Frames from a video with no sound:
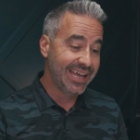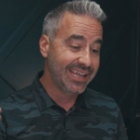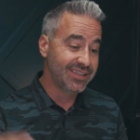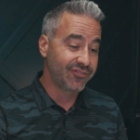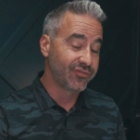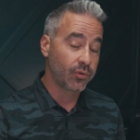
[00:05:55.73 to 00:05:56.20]

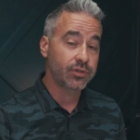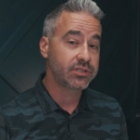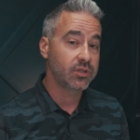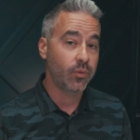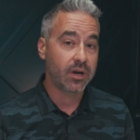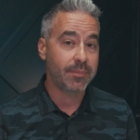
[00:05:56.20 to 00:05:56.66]
And the floors
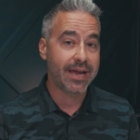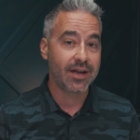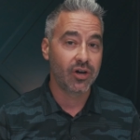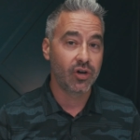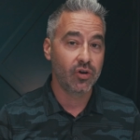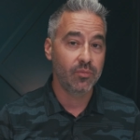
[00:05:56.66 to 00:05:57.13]
that went on my
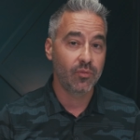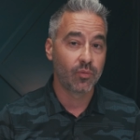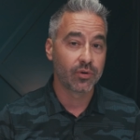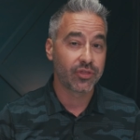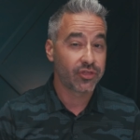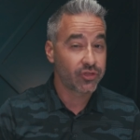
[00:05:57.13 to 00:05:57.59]
home
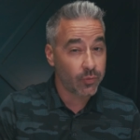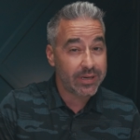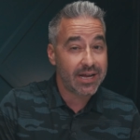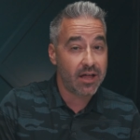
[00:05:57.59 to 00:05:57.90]
were three